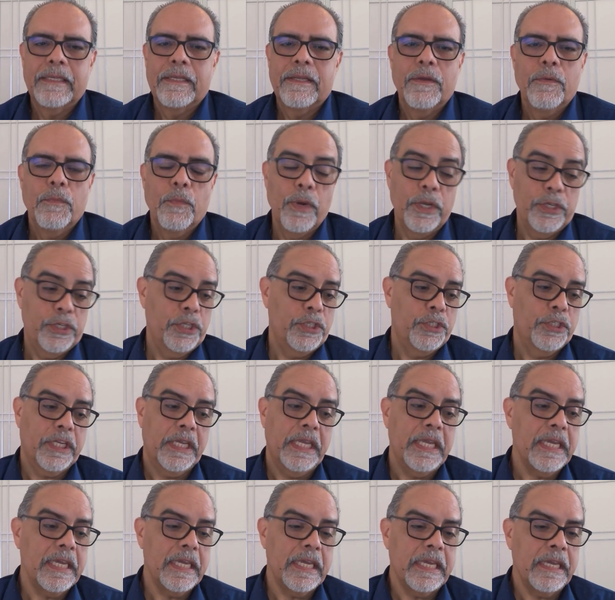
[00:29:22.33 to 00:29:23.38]
Which is
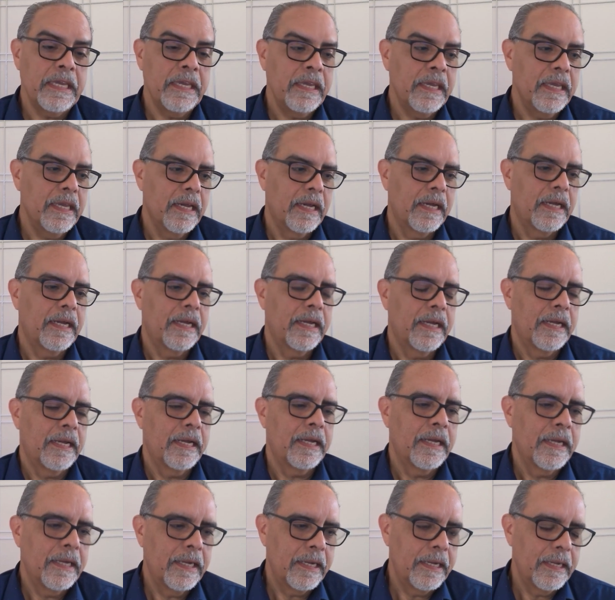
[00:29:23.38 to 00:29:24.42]
key
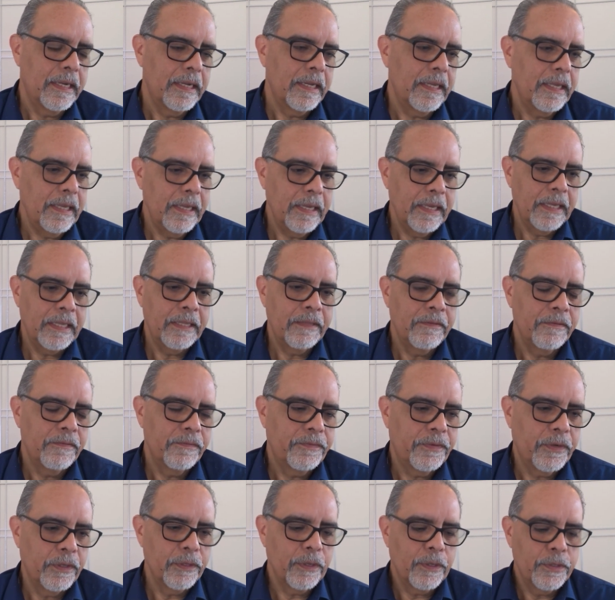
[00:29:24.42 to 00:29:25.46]
in
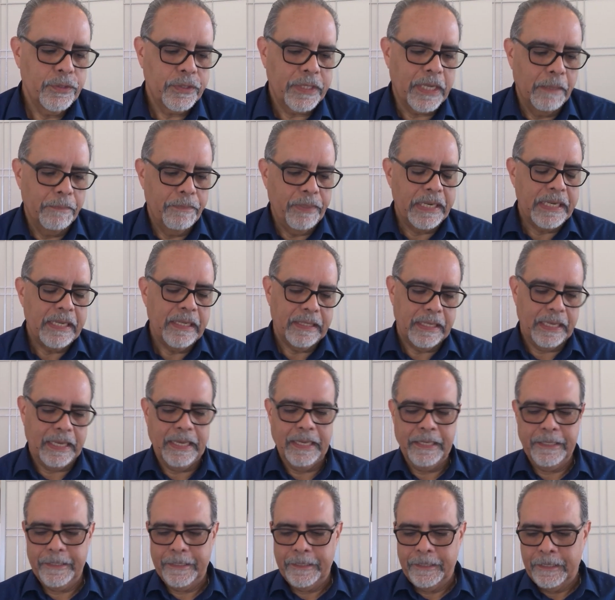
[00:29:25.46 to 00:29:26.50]
for those companies
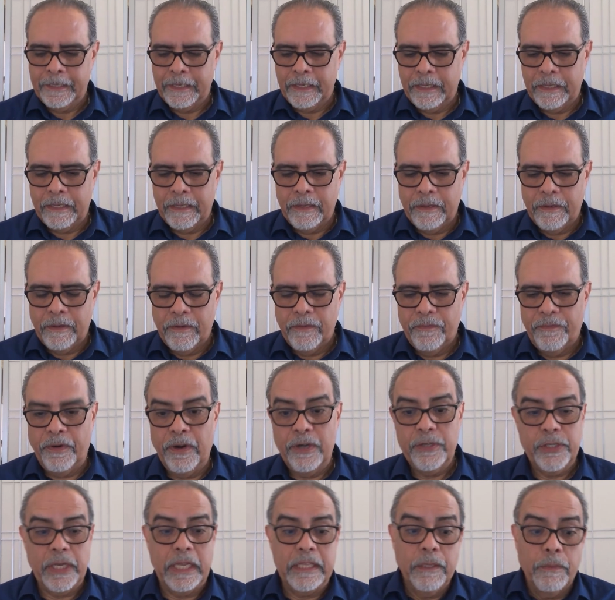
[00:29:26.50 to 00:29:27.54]
that
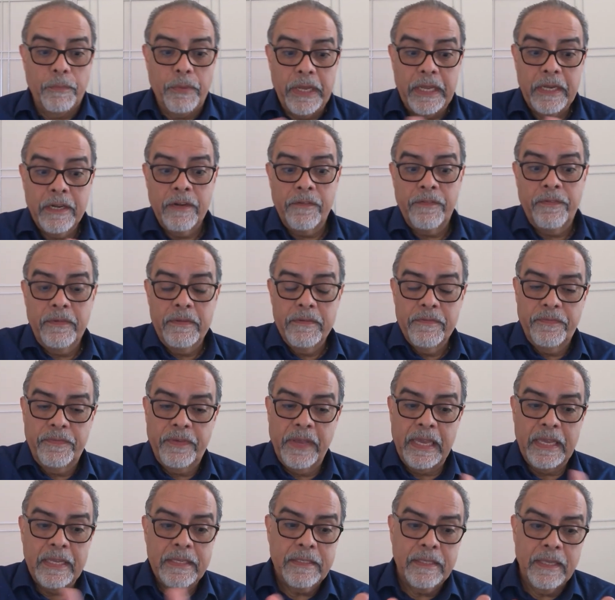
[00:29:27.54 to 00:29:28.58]
first in the breeder
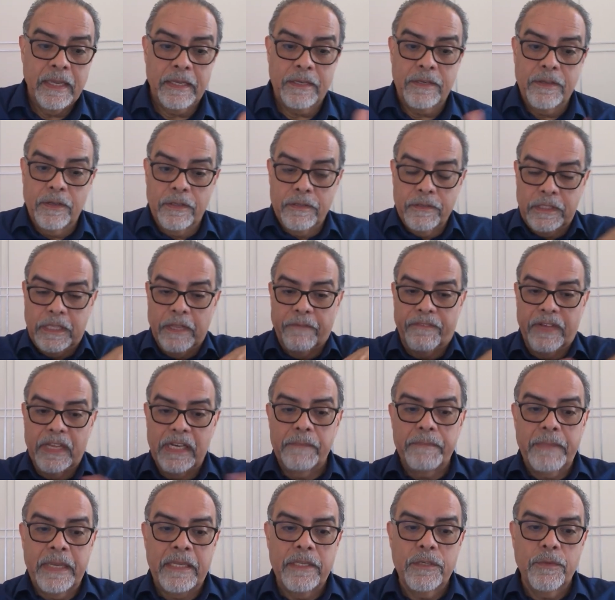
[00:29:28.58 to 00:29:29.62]
phase that you're
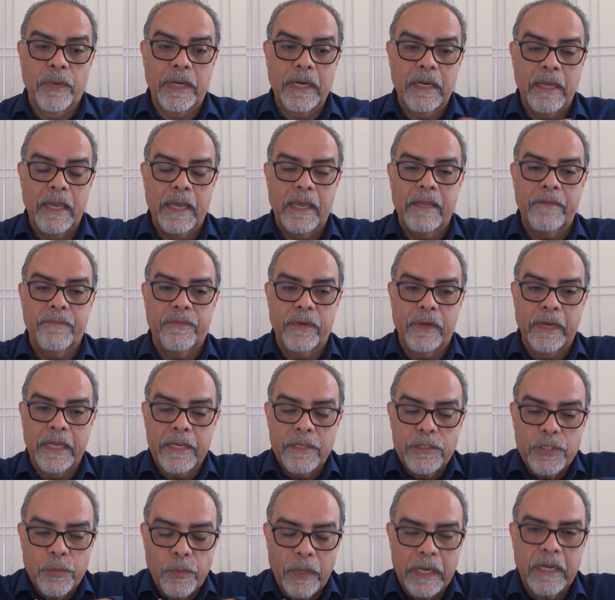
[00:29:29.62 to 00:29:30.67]
developing, you want to, and for
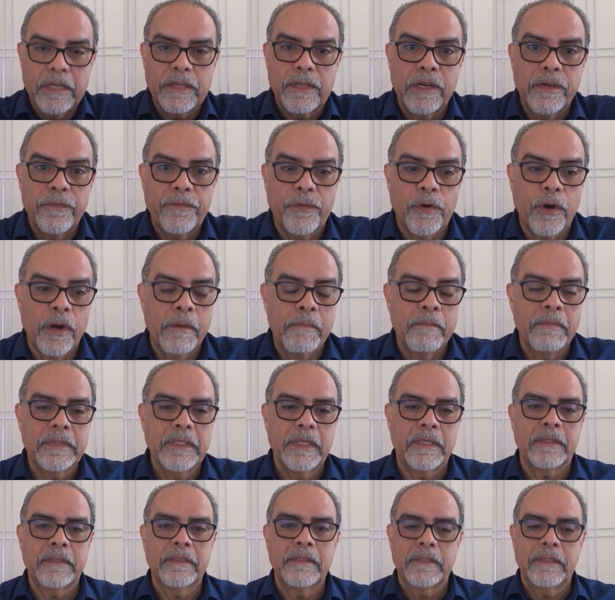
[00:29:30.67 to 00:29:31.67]
layers, you want to uniform,